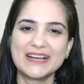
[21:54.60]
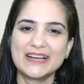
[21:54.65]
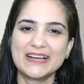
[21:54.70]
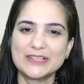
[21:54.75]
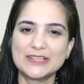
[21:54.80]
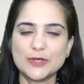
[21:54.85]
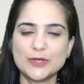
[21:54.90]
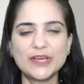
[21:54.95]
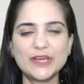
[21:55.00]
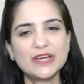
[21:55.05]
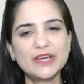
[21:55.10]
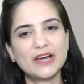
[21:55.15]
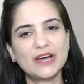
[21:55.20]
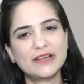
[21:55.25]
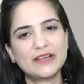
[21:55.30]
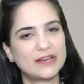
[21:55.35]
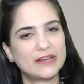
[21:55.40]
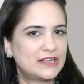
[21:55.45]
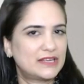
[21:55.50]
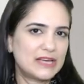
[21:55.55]
So he,
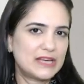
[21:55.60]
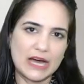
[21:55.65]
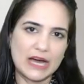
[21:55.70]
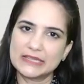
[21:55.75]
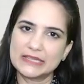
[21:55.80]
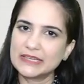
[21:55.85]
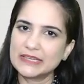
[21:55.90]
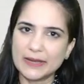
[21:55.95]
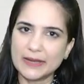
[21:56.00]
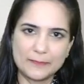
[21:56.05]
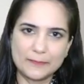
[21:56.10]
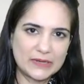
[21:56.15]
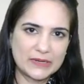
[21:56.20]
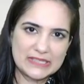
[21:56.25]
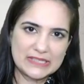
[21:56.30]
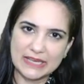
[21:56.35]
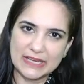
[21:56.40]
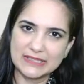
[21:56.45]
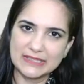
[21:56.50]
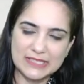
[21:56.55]
he either
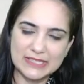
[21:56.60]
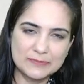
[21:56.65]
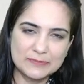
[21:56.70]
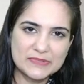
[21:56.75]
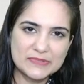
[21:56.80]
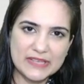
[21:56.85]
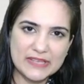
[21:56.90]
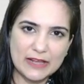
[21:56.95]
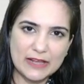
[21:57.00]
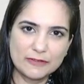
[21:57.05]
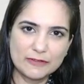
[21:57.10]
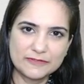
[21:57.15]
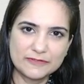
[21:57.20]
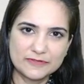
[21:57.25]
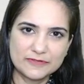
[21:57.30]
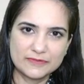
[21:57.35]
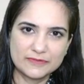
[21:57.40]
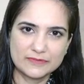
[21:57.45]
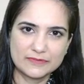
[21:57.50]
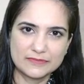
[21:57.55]
represents himself
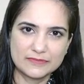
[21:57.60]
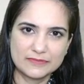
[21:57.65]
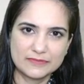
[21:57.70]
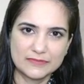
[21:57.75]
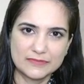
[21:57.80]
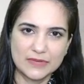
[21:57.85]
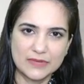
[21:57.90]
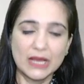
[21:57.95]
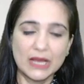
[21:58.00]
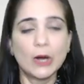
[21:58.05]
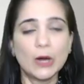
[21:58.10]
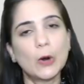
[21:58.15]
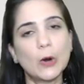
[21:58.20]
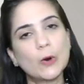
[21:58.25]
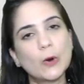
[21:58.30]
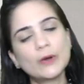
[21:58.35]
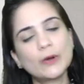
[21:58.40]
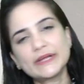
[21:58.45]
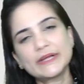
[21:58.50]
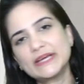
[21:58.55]

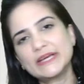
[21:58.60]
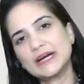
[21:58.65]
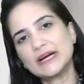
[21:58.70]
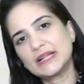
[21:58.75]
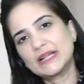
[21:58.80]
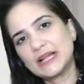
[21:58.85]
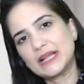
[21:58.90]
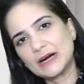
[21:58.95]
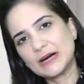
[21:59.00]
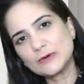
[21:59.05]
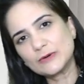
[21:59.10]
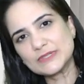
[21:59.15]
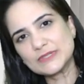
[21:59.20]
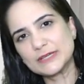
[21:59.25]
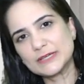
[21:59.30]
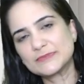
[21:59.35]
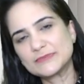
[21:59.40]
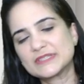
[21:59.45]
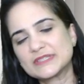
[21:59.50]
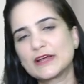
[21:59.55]
or he allows
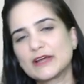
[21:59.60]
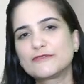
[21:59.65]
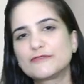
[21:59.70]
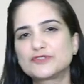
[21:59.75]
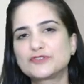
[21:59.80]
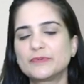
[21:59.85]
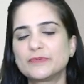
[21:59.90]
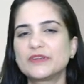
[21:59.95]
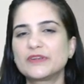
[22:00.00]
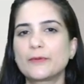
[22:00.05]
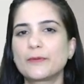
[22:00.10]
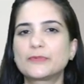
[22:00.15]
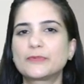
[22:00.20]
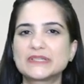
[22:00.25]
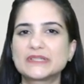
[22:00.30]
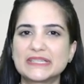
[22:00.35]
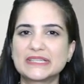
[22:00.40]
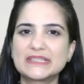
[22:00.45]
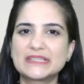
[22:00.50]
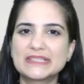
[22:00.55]
himself to be
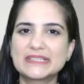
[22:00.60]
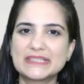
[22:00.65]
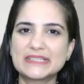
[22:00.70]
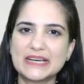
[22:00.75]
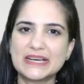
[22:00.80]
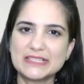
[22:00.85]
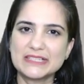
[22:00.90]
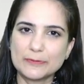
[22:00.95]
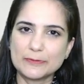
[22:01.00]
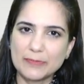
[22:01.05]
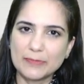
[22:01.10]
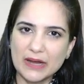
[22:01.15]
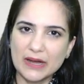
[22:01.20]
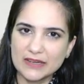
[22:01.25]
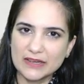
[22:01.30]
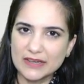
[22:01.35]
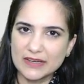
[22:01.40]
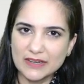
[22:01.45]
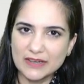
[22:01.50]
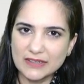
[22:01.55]
represented as a
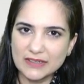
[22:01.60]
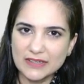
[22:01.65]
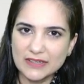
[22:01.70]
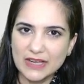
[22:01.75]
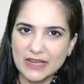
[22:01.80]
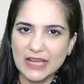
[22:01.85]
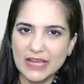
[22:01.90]
partner.